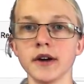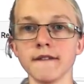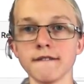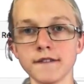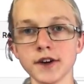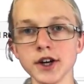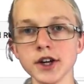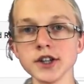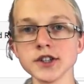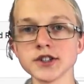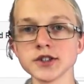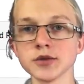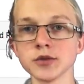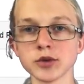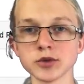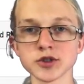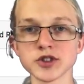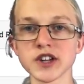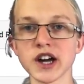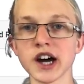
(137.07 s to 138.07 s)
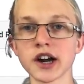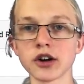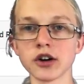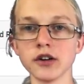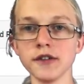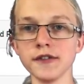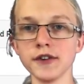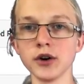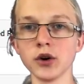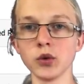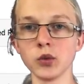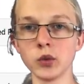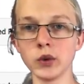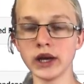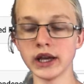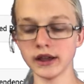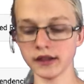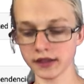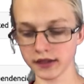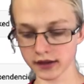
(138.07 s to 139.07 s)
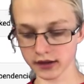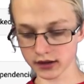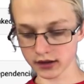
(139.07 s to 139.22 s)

first we'll start off with